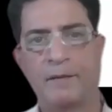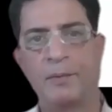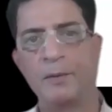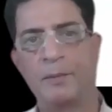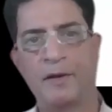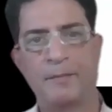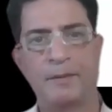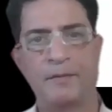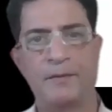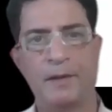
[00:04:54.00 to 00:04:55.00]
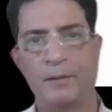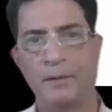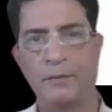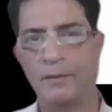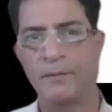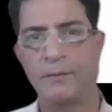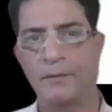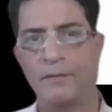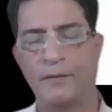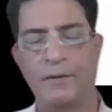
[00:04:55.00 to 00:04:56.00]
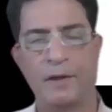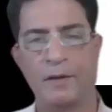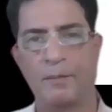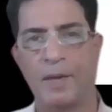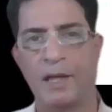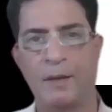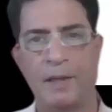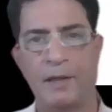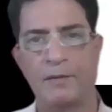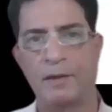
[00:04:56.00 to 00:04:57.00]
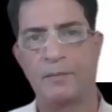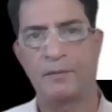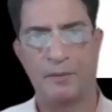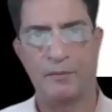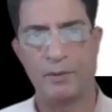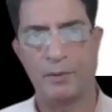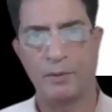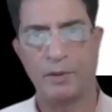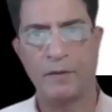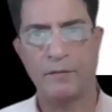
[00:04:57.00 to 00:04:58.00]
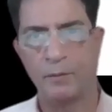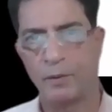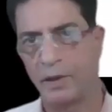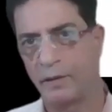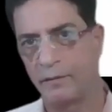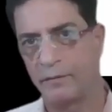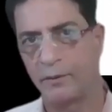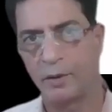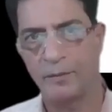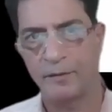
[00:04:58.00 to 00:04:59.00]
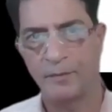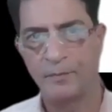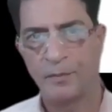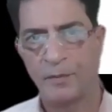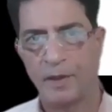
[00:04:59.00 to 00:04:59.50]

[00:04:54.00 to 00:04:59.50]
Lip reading: simple, past perfect. You know, we've done it many times before. Okay, so what are the forms?